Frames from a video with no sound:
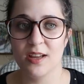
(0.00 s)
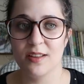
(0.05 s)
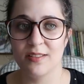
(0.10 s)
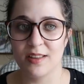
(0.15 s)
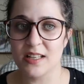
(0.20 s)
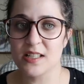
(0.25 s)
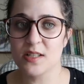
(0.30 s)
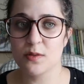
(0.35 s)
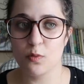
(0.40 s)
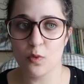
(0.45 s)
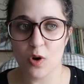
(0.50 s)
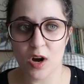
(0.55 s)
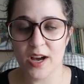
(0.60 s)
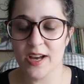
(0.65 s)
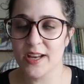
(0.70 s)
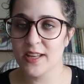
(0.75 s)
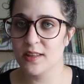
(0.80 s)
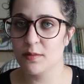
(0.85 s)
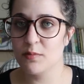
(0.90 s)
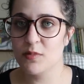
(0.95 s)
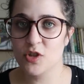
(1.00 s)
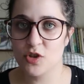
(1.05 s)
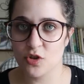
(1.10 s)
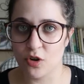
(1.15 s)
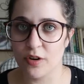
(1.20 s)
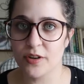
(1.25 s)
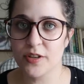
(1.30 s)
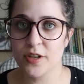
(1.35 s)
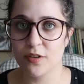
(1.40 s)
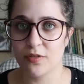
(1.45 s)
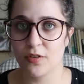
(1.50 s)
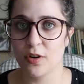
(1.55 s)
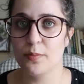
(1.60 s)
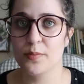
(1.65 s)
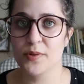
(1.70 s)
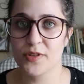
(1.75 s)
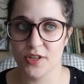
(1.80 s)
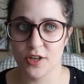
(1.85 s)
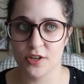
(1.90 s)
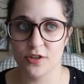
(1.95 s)
that's why the majority of
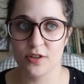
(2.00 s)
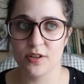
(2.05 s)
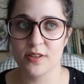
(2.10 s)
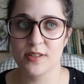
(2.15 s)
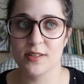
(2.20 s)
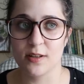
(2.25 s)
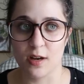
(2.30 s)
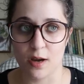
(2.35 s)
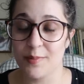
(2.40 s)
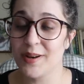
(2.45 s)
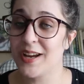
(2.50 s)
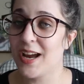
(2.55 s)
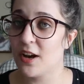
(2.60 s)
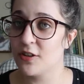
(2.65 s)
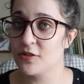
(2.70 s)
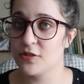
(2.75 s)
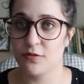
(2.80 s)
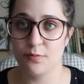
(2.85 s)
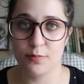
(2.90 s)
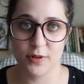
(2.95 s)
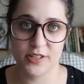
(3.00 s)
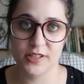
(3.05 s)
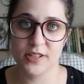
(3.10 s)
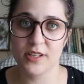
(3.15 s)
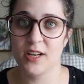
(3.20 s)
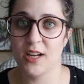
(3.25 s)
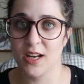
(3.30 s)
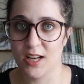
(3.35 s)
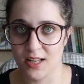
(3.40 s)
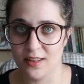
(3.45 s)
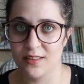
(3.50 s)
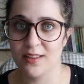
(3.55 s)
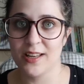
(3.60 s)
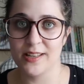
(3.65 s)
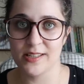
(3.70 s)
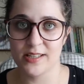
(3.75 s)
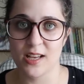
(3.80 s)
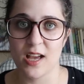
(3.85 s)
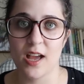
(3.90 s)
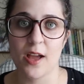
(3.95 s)
compositions coming out of Britain in
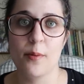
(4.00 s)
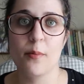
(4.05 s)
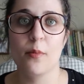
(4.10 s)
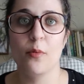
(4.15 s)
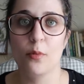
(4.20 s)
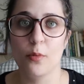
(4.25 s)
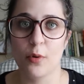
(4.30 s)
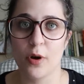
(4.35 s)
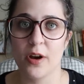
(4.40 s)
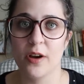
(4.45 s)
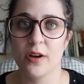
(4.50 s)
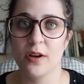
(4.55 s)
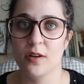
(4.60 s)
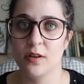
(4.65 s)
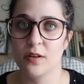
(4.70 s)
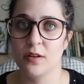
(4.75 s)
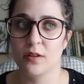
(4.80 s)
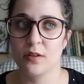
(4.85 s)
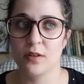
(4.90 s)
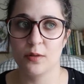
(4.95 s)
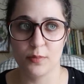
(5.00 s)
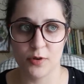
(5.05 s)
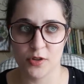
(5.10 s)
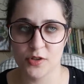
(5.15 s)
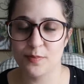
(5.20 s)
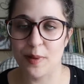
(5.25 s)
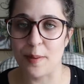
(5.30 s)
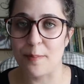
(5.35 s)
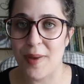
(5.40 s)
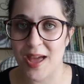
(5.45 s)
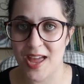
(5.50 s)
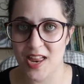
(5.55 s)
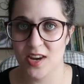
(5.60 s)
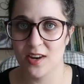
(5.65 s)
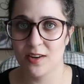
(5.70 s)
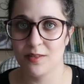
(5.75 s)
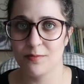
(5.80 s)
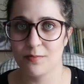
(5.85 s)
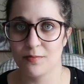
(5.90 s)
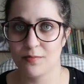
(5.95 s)
that time were composed by
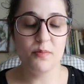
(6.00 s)
men.